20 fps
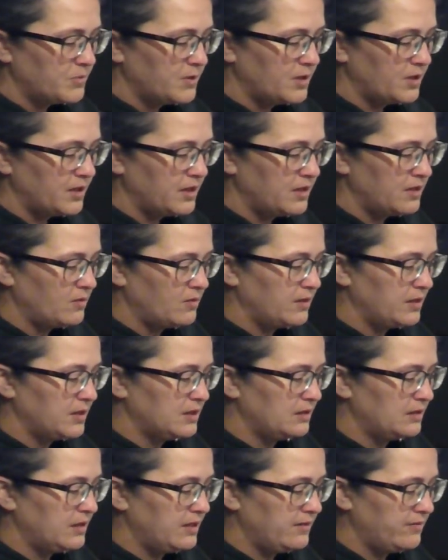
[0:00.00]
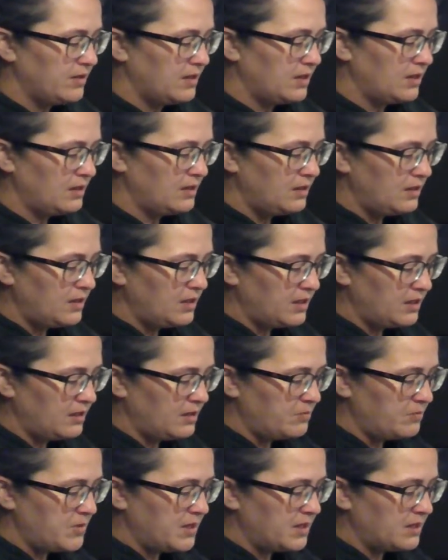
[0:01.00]
probably going to leave it a
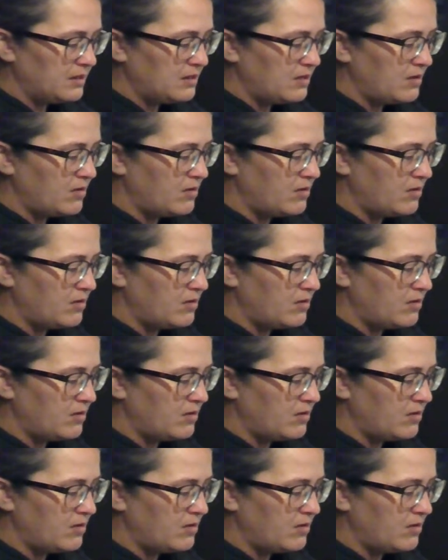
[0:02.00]
little bit